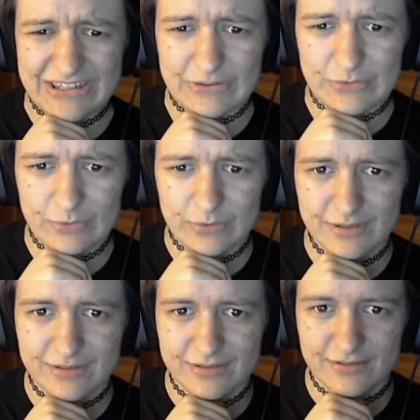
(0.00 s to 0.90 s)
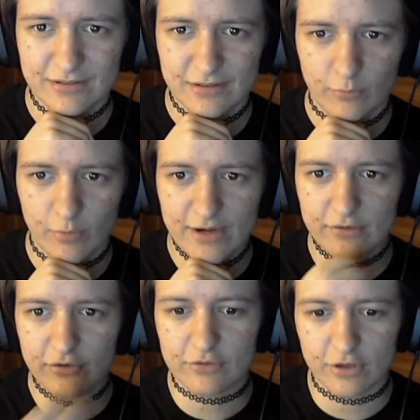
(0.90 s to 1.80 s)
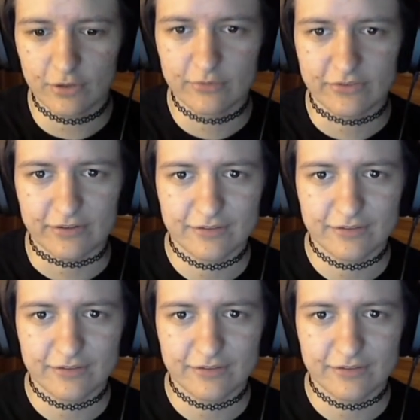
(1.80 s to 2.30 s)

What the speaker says: Ew. Why don't you close